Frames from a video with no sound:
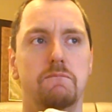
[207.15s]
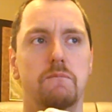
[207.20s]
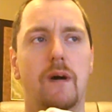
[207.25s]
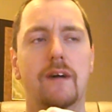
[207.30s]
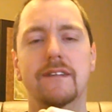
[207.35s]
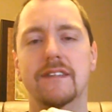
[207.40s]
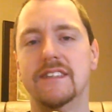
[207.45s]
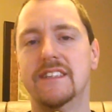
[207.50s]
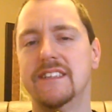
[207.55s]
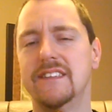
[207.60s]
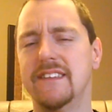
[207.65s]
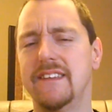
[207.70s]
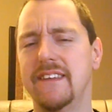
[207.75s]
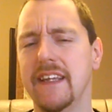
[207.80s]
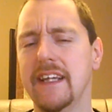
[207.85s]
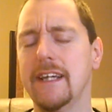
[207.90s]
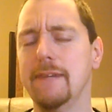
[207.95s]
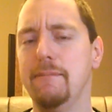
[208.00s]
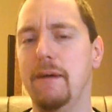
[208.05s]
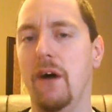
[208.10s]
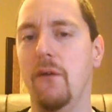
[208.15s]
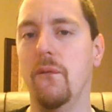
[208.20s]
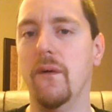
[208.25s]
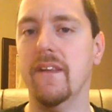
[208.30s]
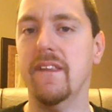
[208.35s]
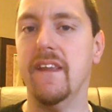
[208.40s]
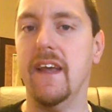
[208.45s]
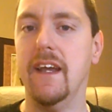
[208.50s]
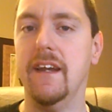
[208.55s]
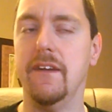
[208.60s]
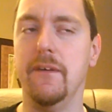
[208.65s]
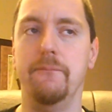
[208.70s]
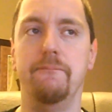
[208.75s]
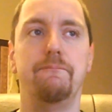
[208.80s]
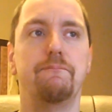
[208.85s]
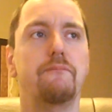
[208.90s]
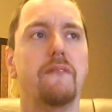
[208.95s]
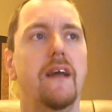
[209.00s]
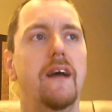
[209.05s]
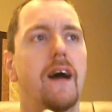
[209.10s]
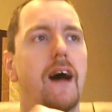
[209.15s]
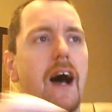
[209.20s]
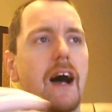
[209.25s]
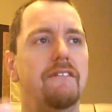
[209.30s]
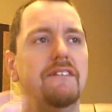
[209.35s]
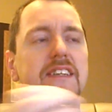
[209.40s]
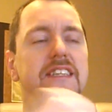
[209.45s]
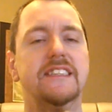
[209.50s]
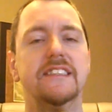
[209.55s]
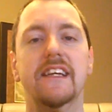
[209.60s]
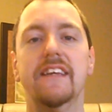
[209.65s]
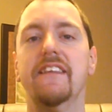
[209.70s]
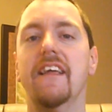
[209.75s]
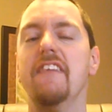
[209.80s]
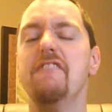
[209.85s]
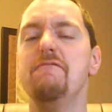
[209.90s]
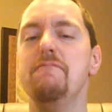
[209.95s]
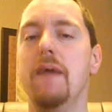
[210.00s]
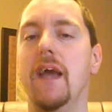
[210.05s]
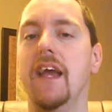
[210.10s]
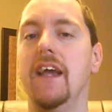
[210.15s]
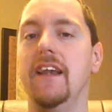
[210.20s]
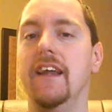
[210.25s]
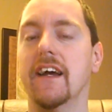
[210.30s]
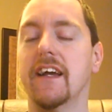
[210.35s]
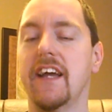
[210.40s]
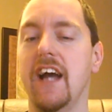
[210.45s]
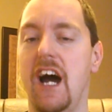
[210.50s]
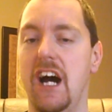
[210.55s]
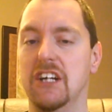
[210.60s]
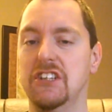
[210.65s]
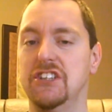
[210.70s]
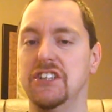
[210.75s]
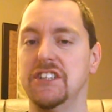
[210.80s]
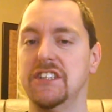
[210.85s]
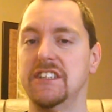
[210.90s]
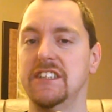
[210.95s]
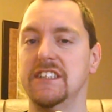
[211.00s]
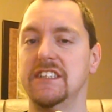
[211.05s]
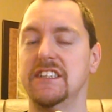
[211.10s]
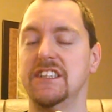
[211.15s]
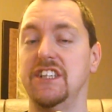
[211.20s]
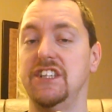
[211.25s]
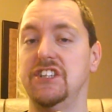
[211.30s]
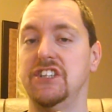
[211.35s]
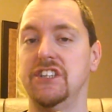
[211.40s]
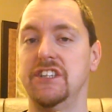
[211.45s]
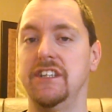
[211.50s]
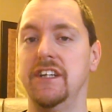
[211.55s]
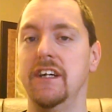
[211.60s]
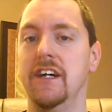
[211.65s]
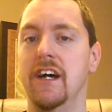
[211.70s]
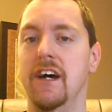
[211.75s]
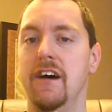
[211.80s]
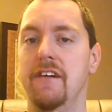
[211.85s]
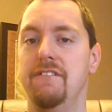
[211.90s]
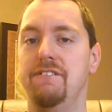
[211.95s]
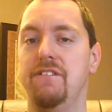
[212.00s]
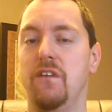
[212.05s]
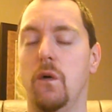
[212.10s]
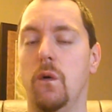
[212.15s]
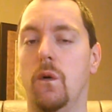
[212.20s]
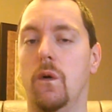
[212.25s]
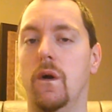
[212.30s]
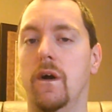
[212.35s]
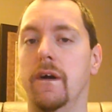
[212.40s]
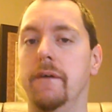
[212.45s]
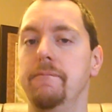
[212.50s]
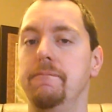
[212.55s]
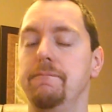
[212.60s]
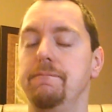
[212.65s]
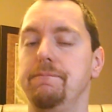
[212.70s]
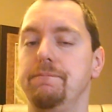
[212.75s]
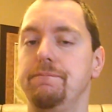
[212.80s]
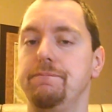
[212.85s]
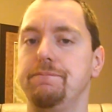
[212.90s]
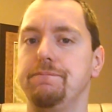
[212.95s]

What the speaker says: Well, let's think about what they do. Obviously, they've made a conscious decision for